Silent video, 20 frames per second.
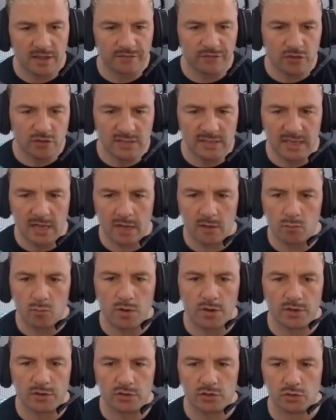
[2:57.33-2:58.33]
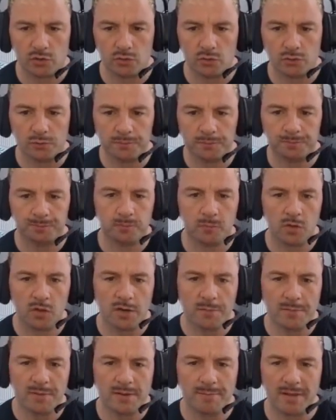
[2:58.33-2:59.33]
the first thing I want to do,
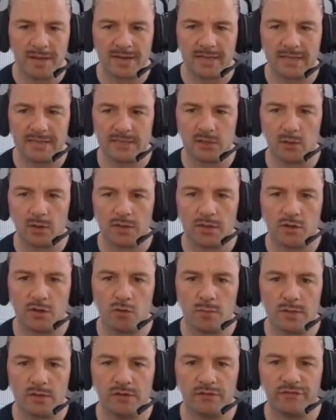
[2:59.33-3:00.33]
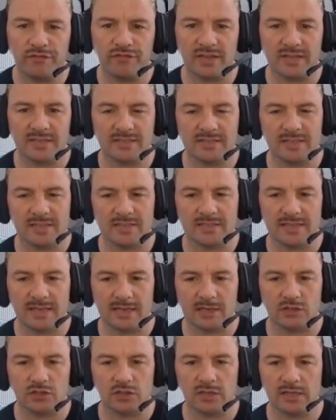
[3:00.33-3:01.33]
got a bit of money, so I thought we could fix this
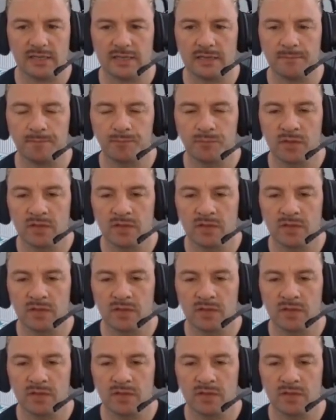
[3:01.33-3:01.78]
actually.